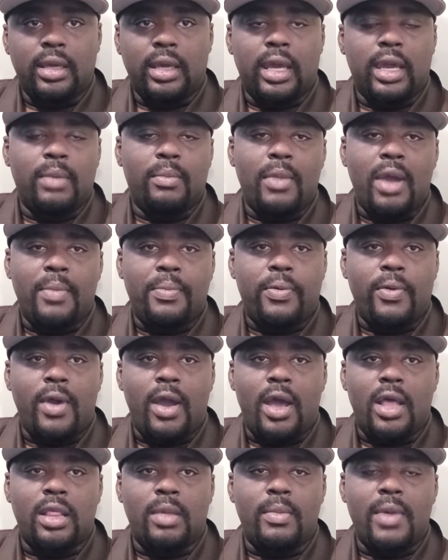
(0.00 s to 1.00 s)
And
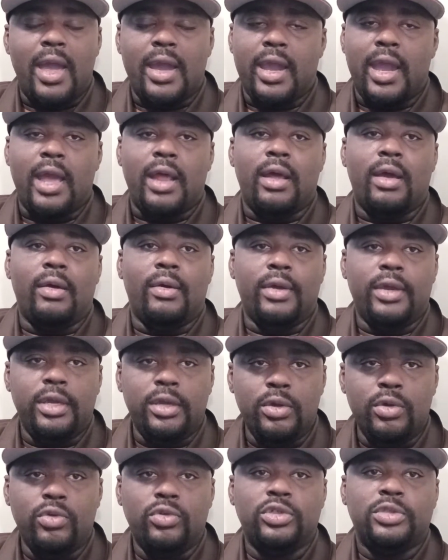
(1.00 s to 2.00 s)
I got a
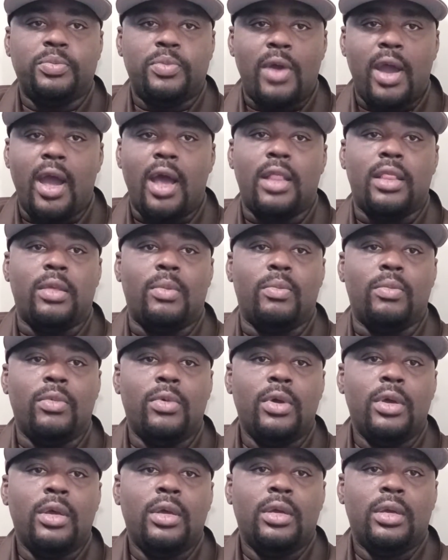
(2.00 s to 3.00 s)
huge problem
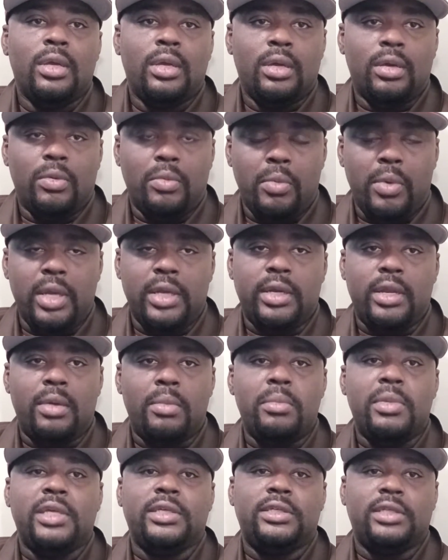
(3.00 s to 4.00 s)
with
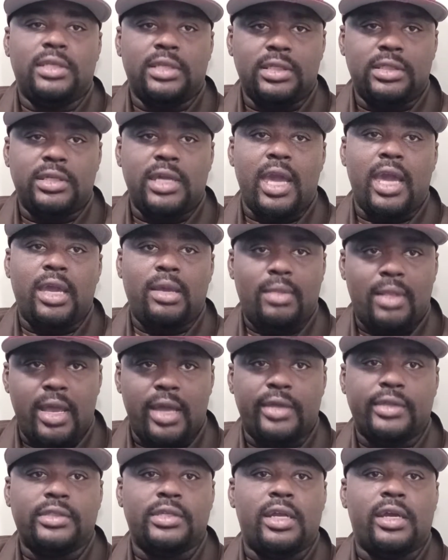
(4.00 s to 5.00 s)
them missing this game
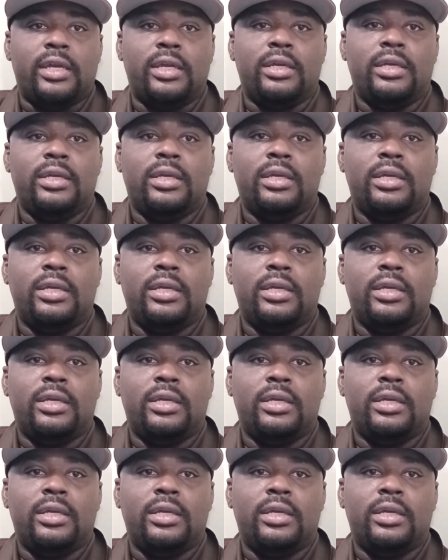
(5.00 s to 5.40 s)
last night.